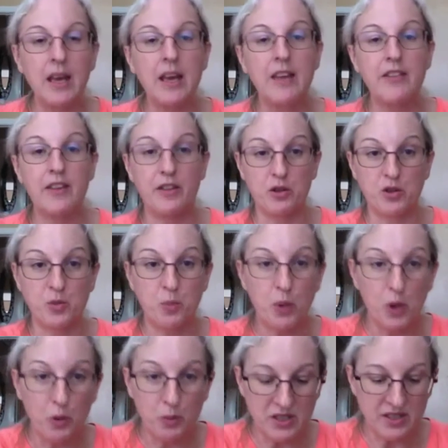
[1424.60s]
that there's
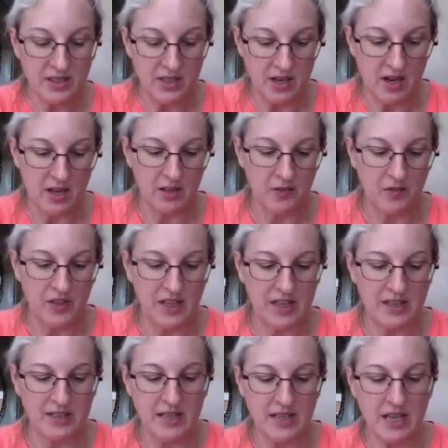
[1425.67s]
purpose in all of
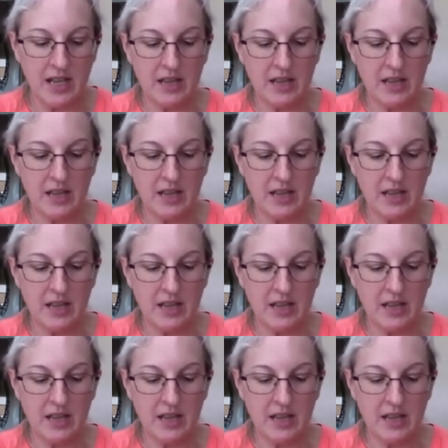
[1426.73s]
this